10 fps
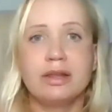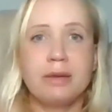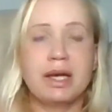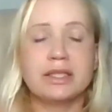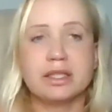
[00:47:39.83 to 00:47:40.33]

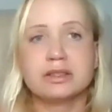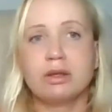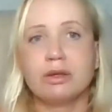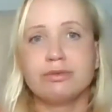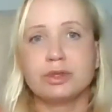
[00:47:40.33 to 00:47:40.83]
they might have
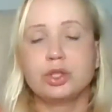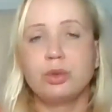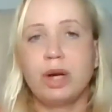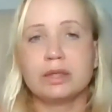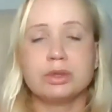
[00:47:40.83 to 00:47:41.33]
sold for
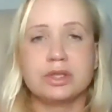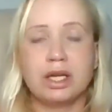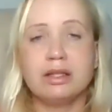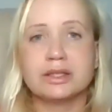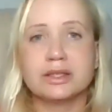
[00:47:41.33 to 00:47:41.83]

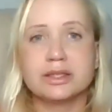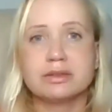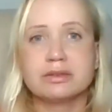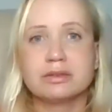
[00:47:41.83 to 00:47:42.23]
$200.